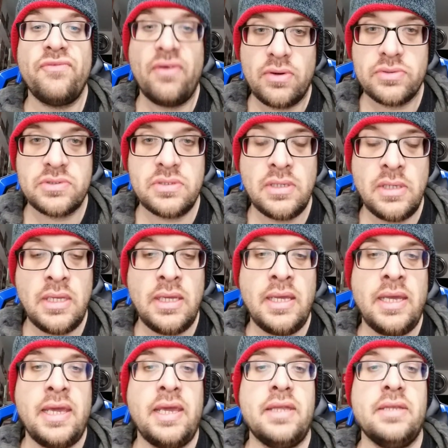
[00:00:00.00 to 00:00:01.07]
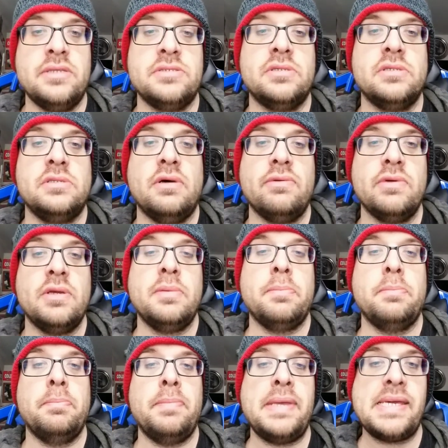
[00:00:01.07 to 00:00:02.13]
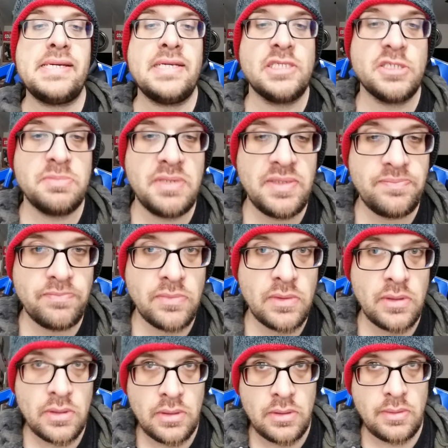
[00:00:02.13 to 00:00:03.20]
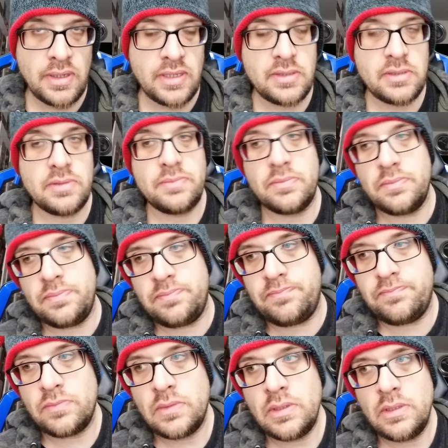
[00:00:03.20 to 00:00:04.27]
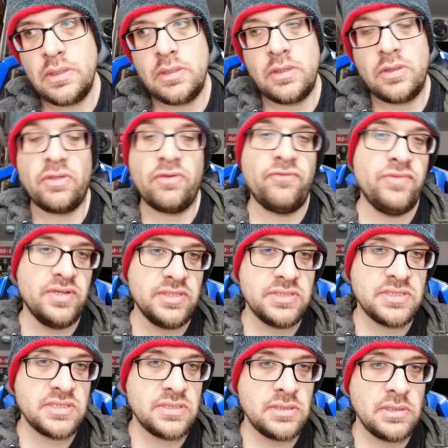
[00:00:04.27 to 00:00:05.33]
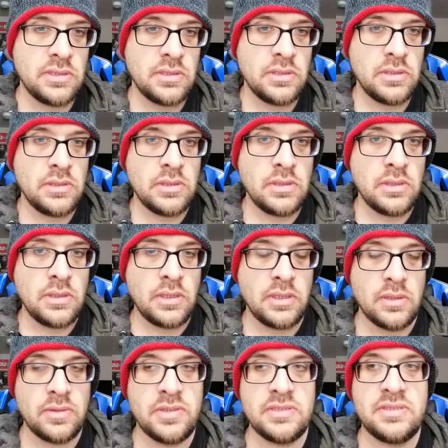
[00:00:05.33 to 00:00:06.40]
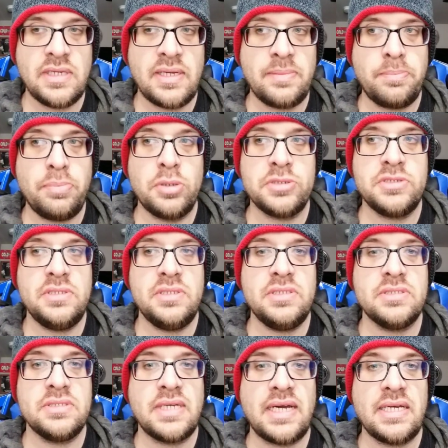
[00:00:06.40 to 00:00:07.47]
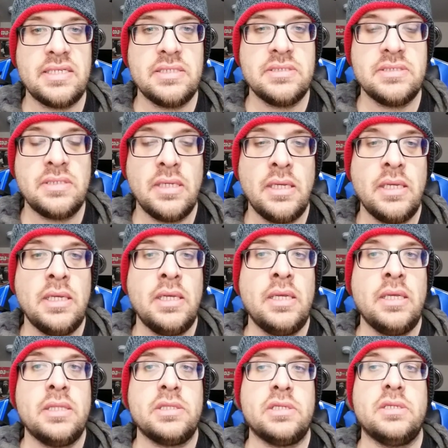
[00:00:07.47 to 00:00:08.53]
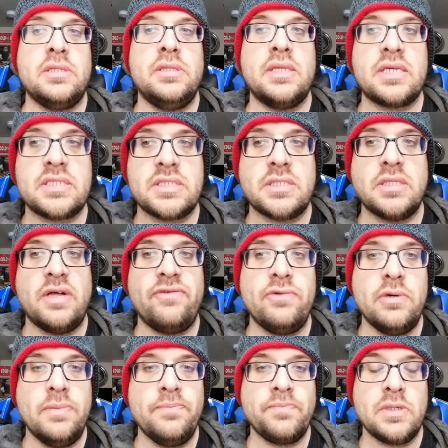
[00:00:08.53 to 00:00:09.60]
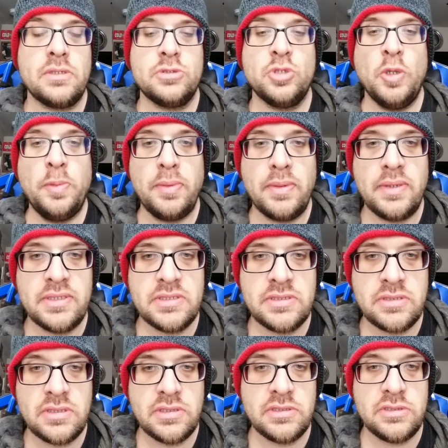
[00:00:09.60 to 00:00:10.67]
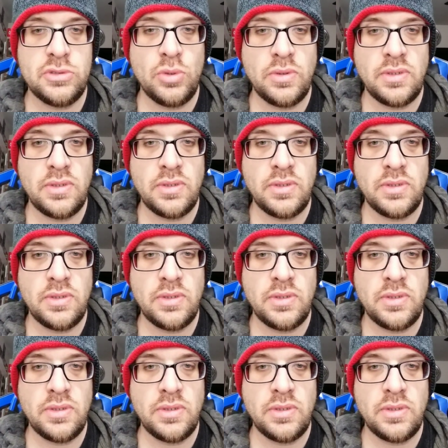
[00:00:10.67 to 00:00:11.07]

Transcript: It is the WWE management, like the Vince. You know, he's not pushing these guys to the next level. Triple H is doing that in T.